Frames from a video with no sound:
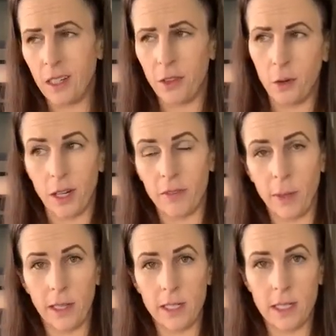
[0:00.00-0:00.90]
although I've
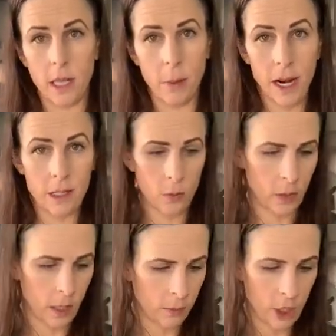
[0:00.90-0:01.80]
made these in the past with them,